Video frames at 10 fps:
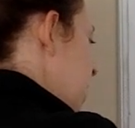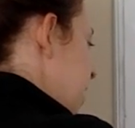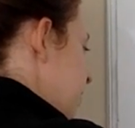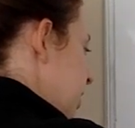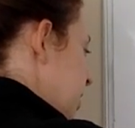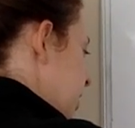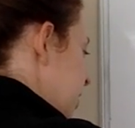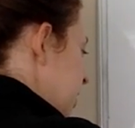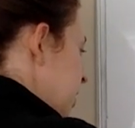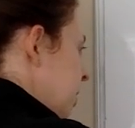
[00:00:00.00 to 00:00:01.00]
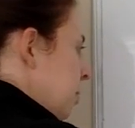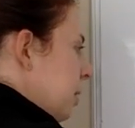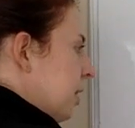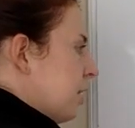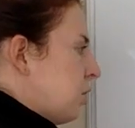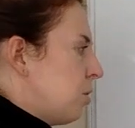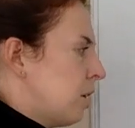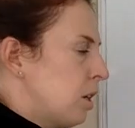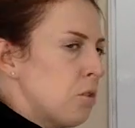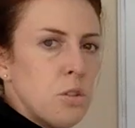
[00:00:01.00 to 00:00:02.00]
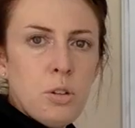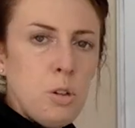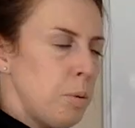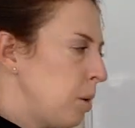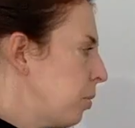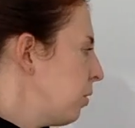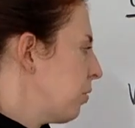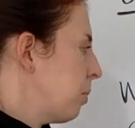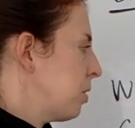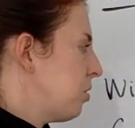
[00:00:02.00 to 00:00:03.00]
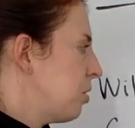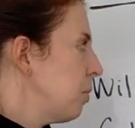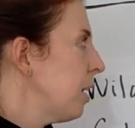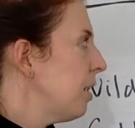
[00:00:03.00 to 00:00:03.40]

private good because you can exclude people from consuming